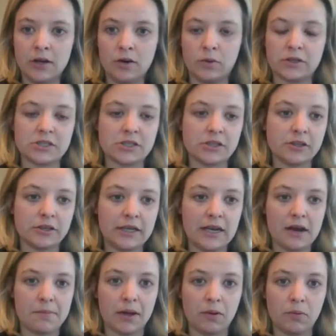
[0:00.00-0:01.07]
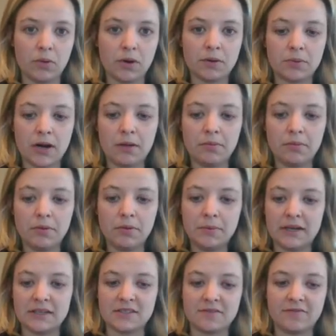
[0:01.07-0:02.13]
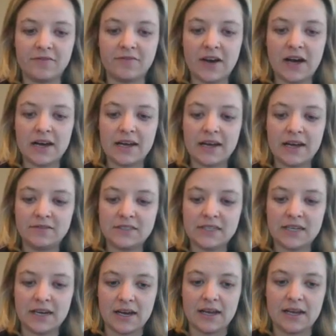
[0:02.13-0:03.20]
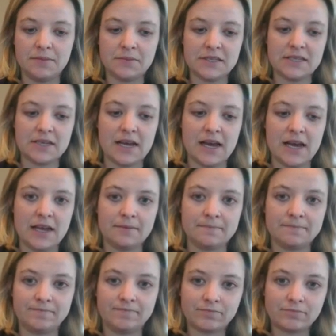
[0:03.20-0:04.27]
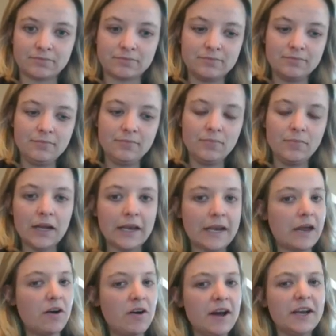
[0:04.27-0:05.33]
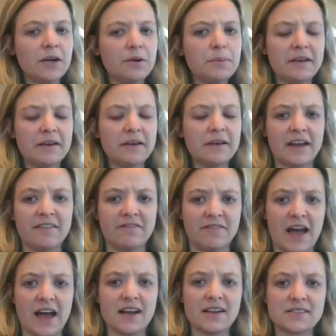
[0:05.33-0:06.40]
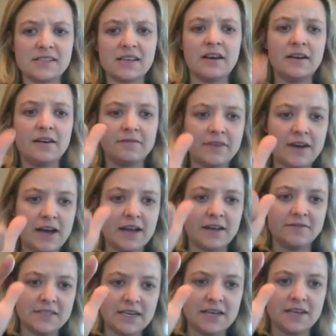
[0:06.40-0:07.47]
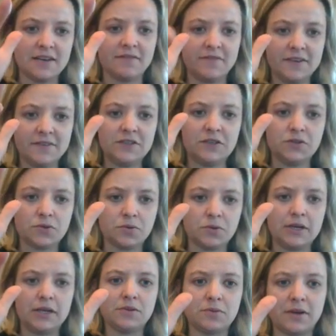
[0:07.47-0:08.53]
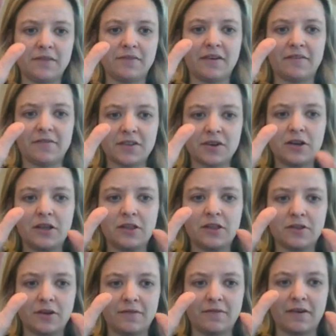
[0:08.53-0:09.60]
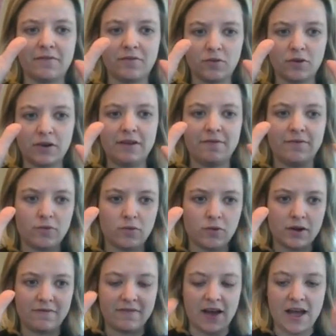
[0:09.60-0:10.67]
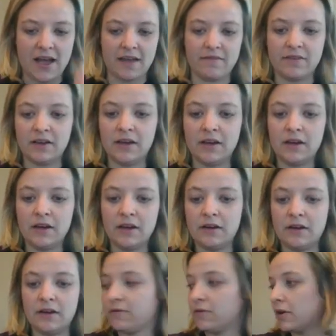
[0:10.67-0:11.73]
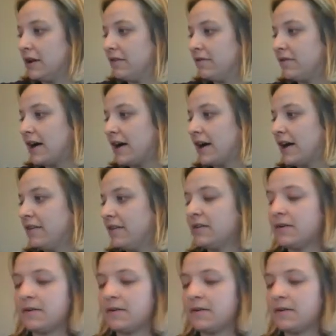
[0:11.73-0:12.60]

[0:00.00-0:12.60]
which looking at my word problem, it is 5 times 9. Now I know my 5 facts: 5, 10, 15, 20, 25, 30, 35, 40, 45. 45